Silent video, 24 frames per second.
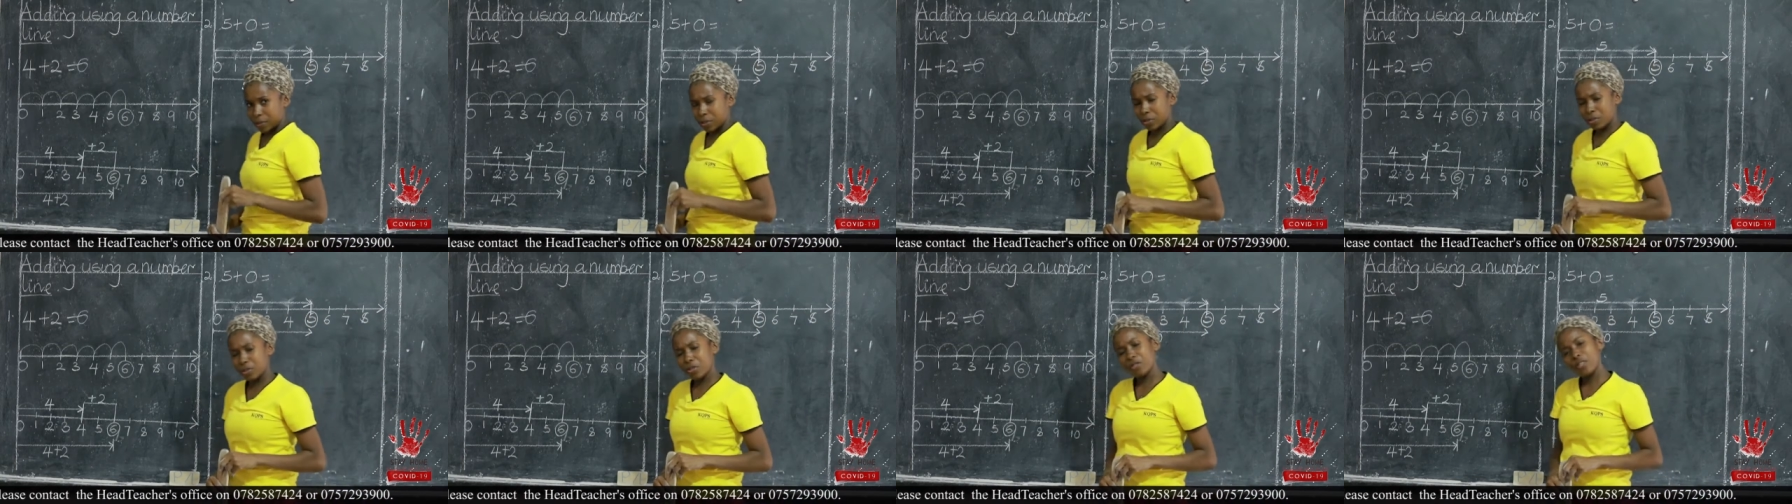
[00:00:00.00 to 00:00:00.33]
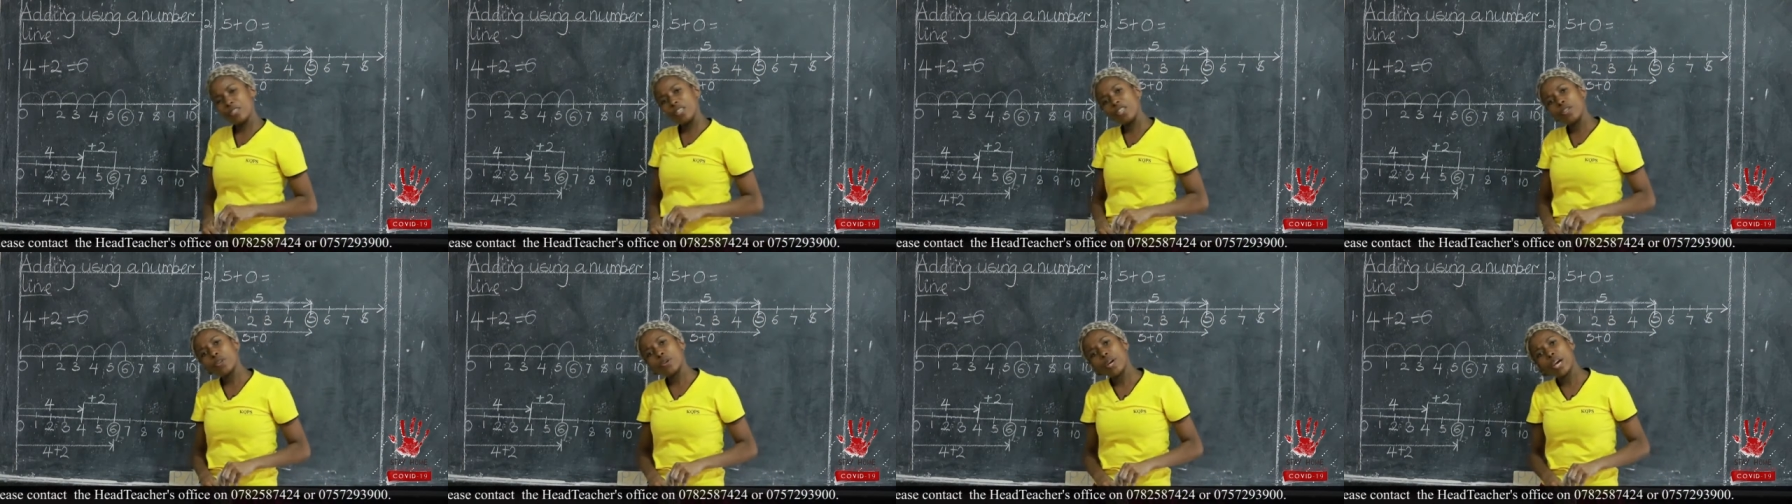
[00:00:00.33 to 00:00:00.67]
Do you
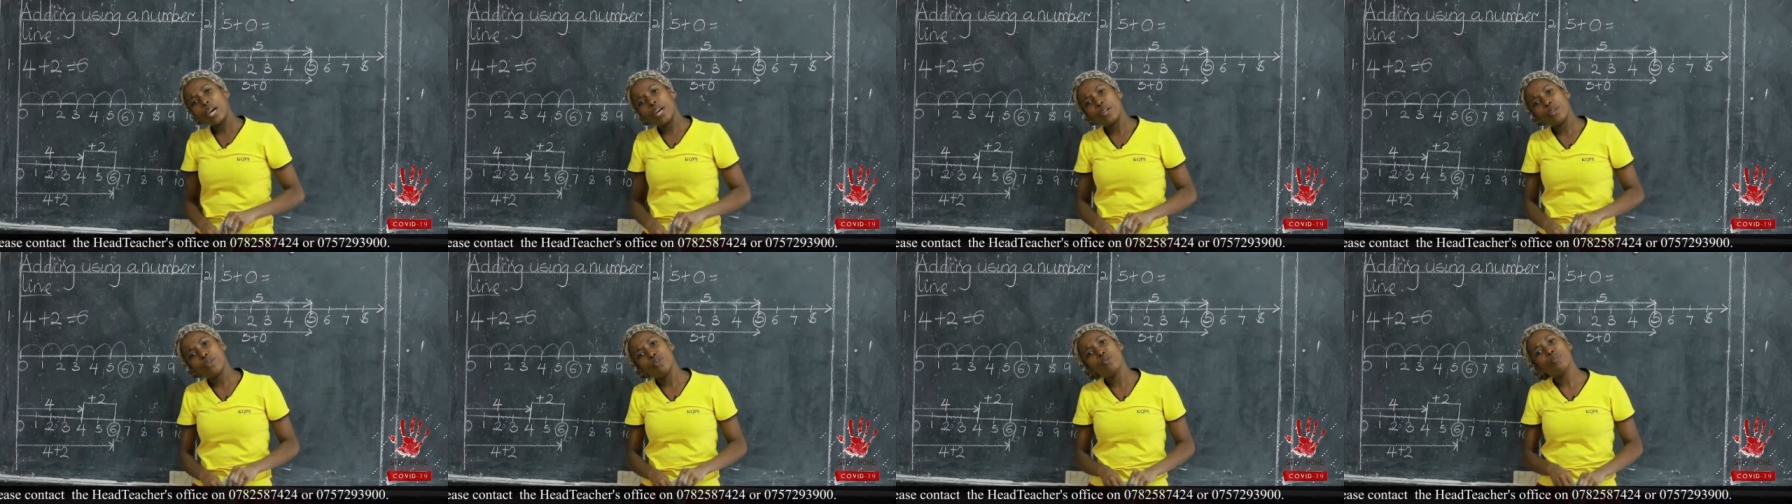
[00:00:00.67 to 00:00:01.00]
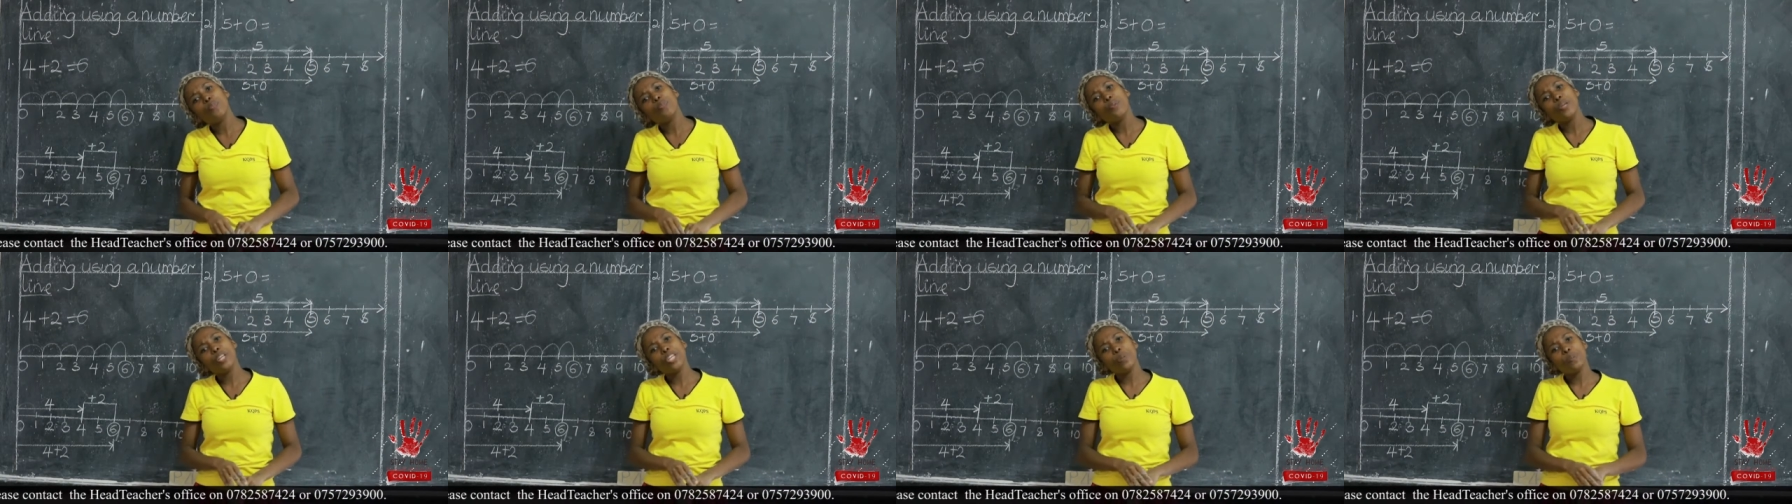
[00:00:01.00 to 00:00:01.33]
think you can do
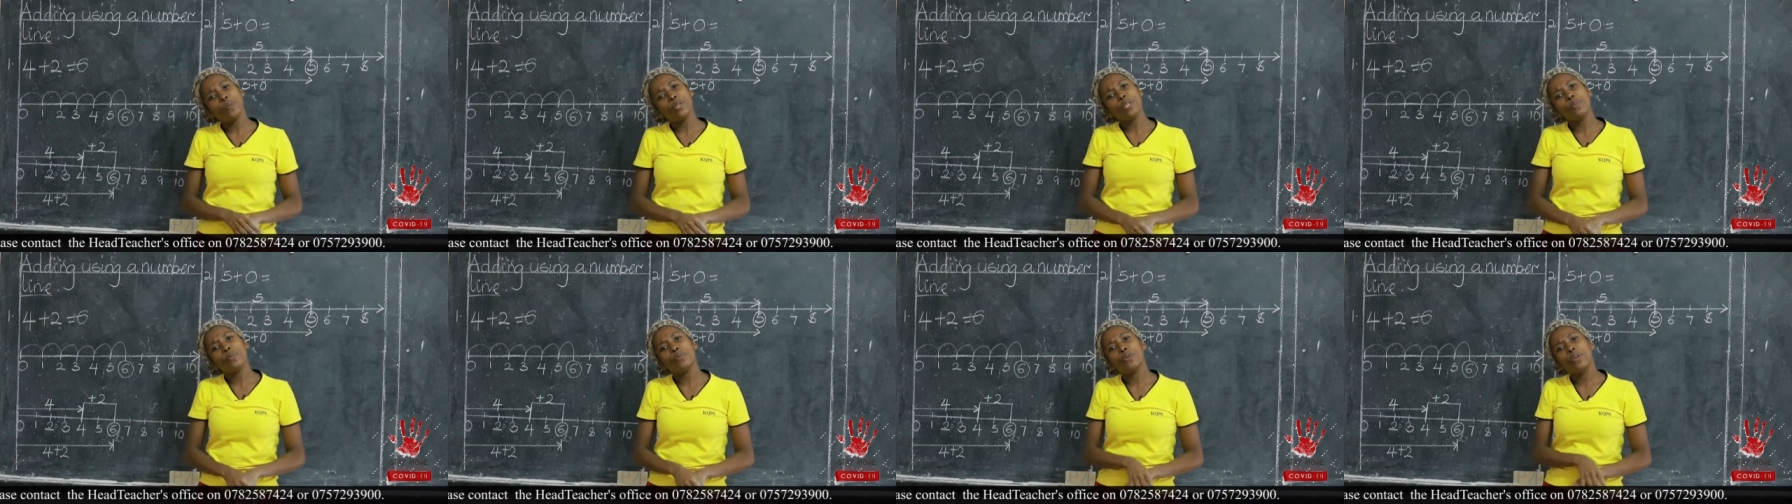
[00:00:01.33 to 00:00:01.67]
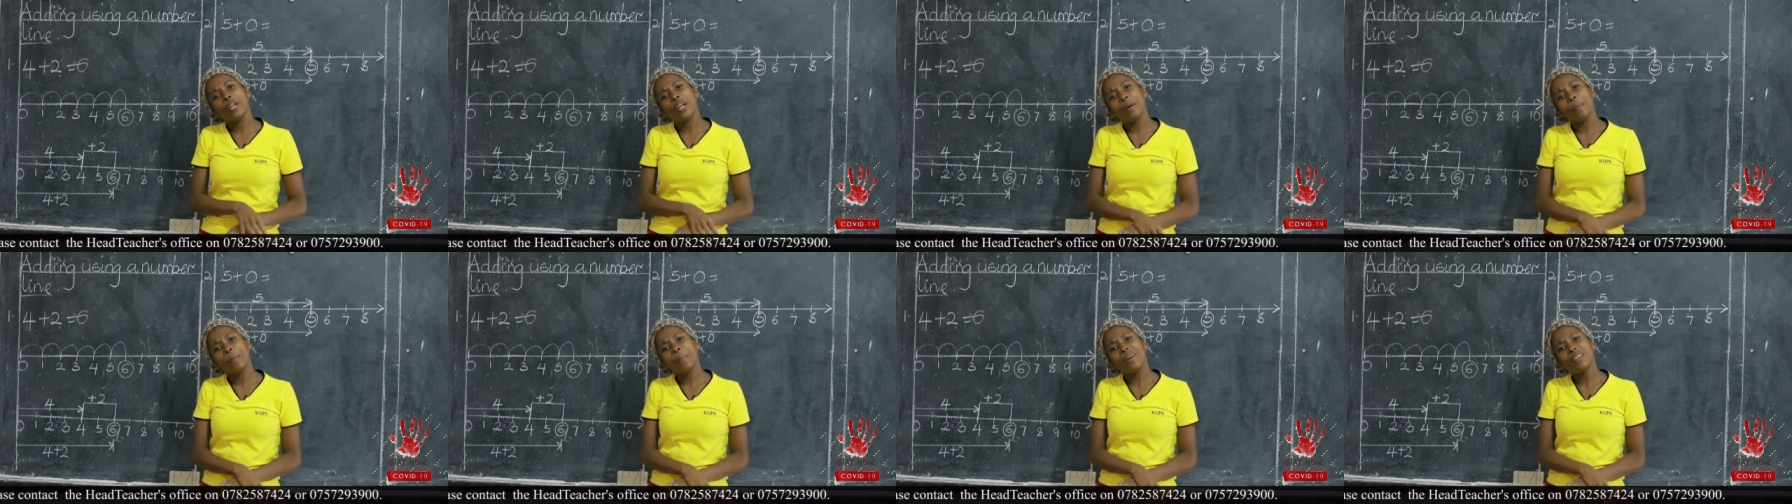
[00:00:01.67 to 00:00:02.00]
many, many more
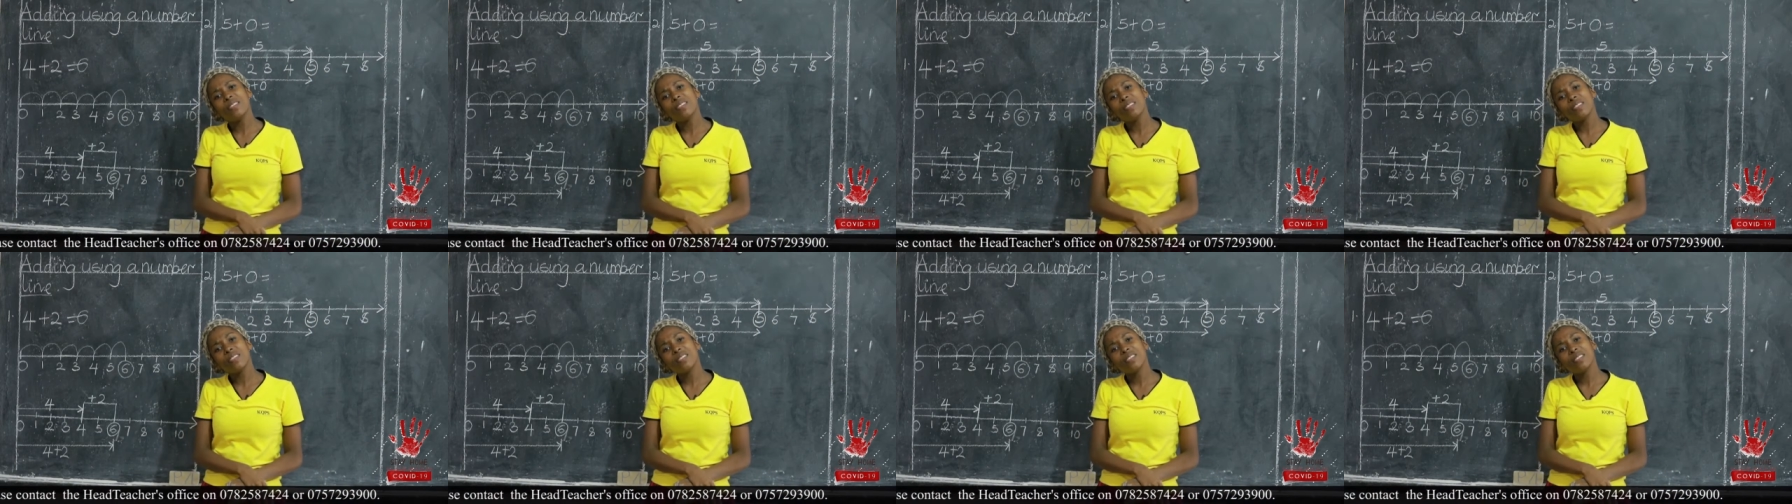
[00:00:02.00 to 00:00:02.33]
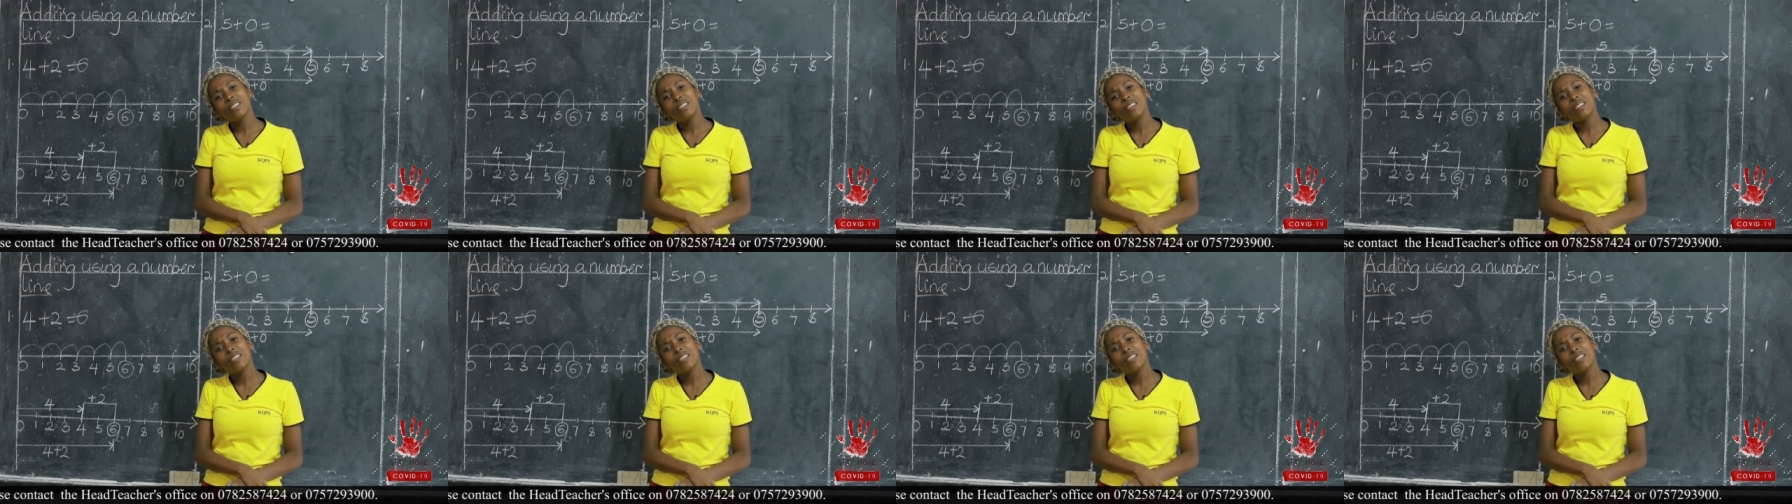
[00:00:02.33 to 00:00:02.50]
numbers?